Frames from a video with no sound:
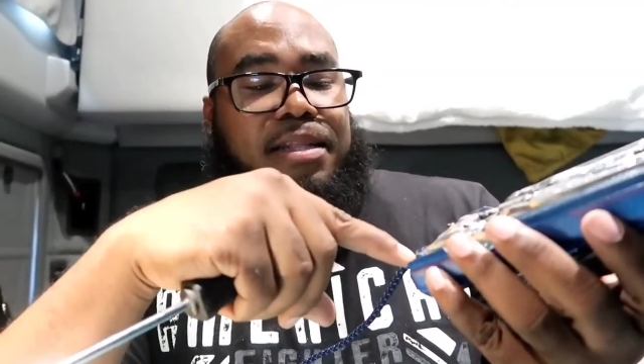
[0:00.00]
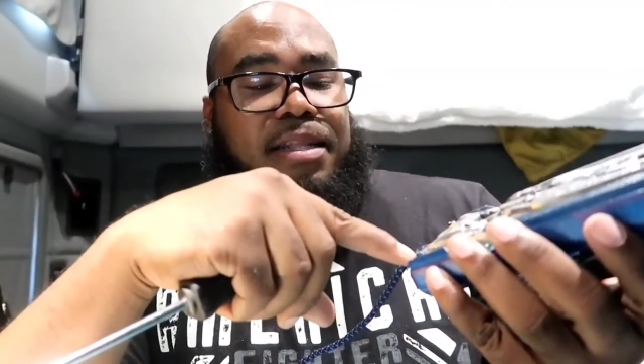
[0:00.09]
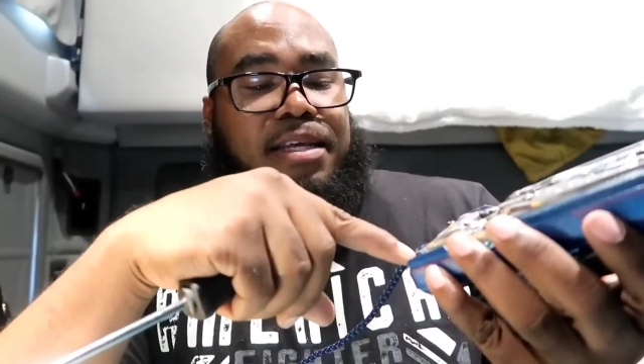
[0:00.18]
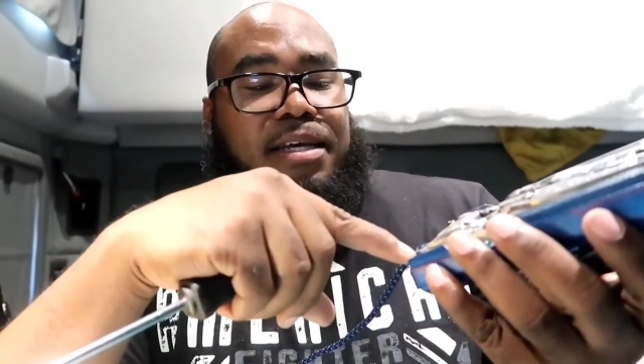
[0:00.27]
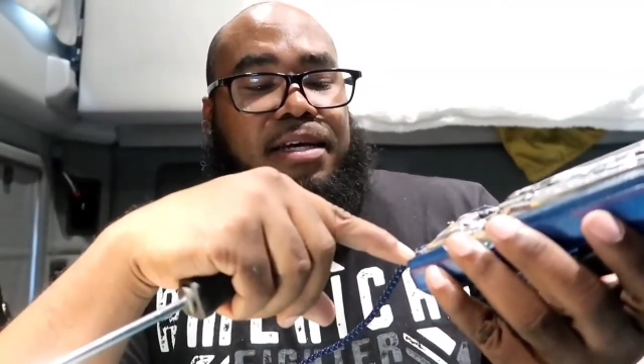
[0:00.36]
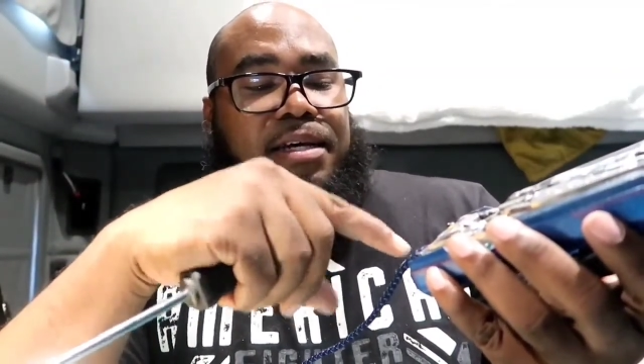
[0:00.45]

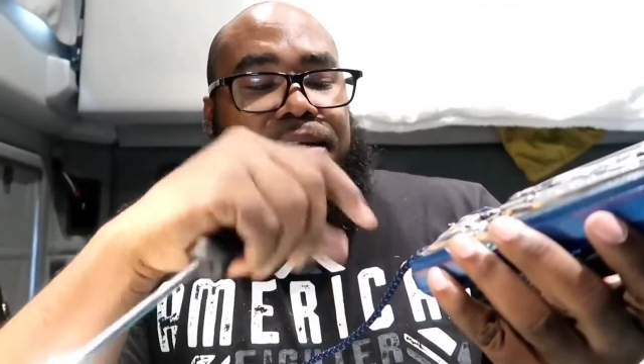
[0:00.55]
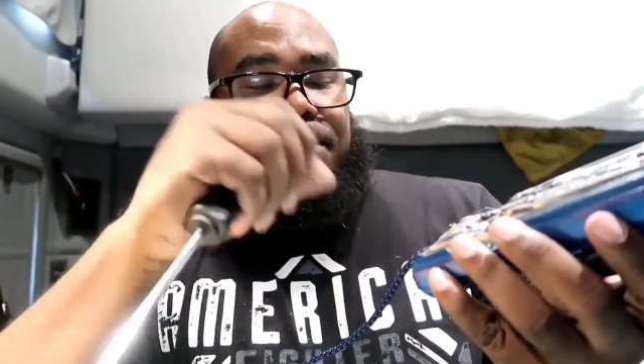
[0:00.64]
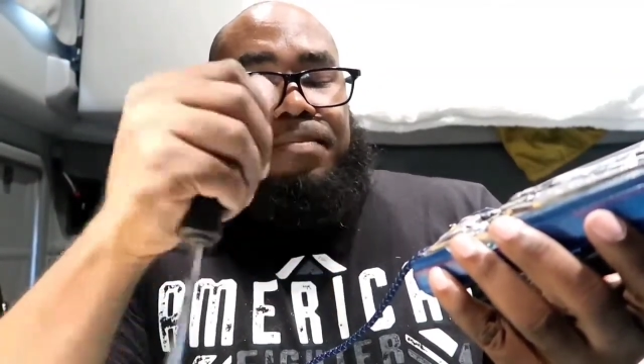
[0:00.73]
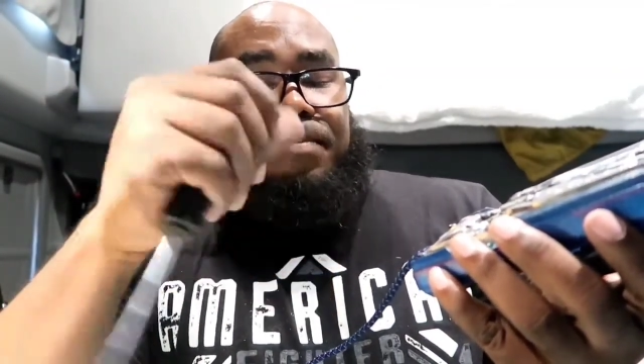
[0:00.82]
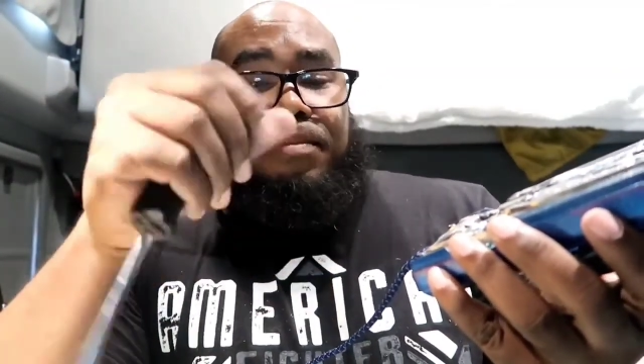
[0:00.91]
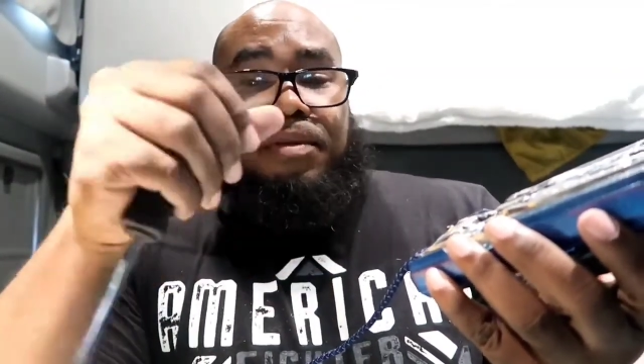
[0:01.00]
the
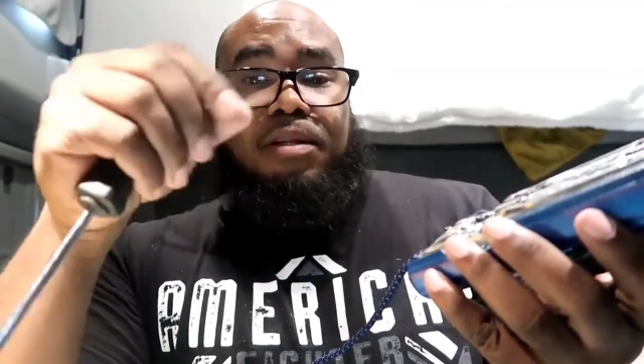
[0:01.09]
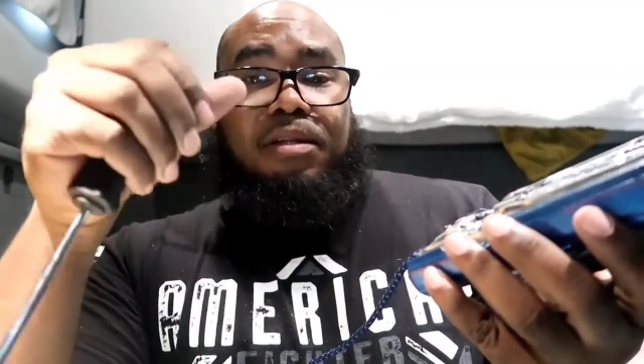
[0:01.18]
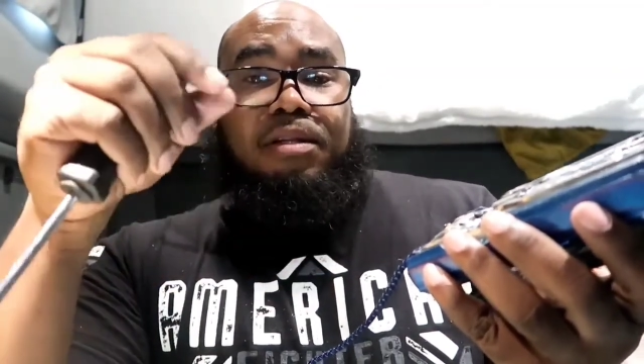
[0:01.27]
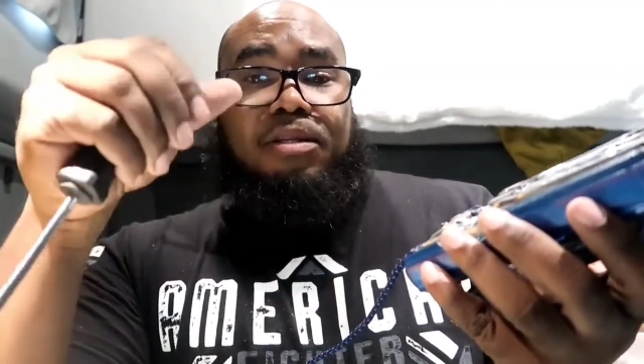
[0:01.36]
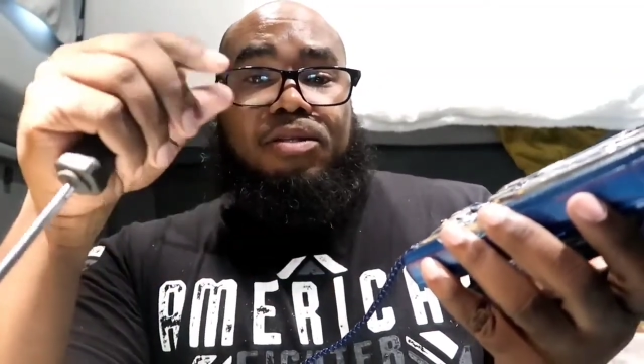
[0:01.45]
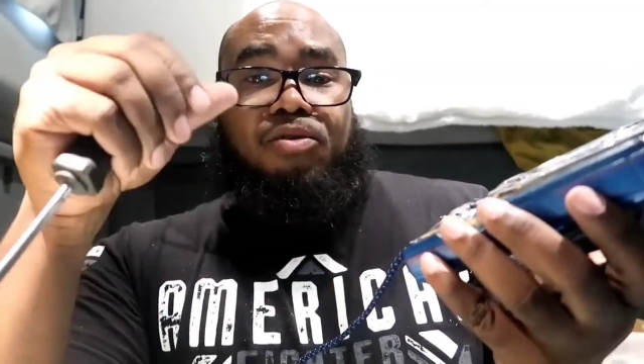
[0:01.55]

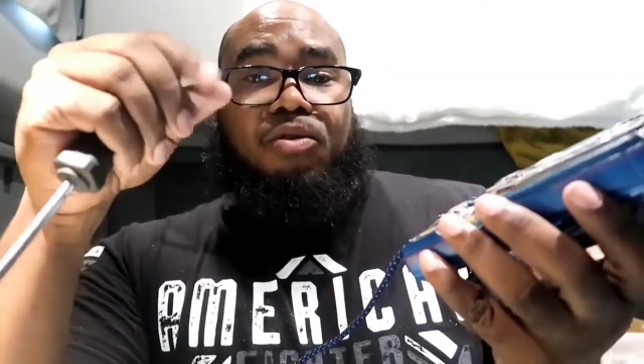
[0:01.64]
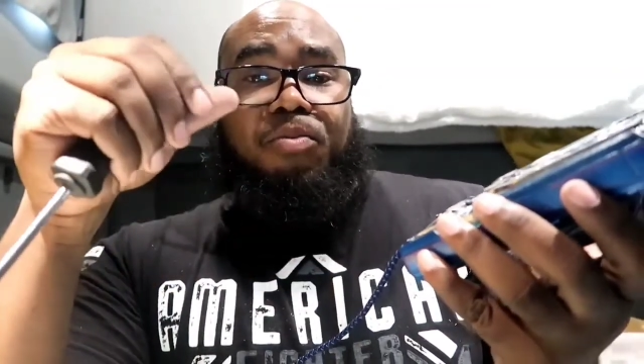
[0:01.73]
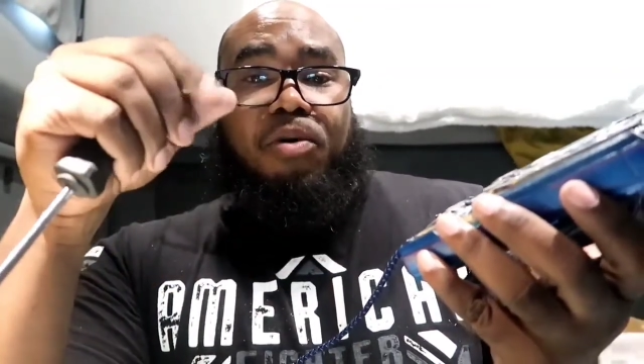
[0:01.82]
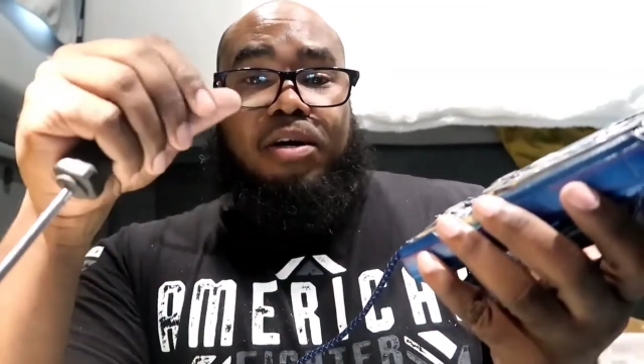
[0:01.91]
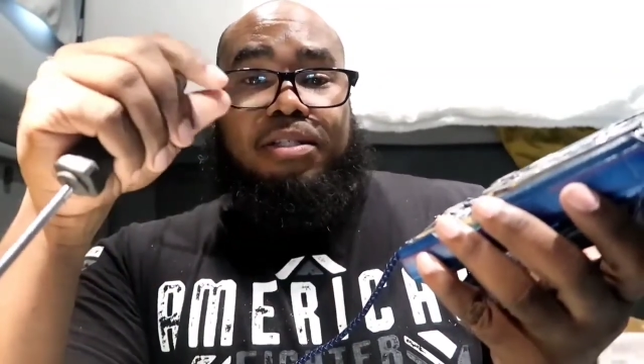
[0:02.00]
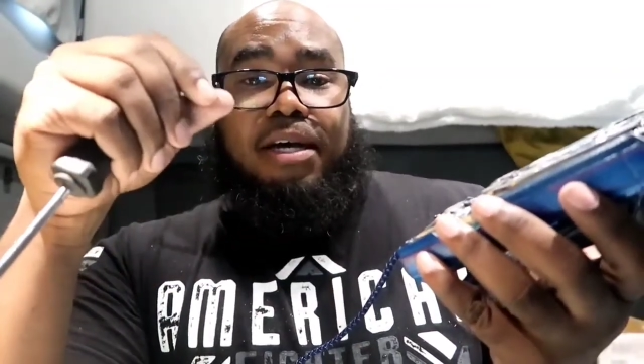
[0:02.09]
screw parts out.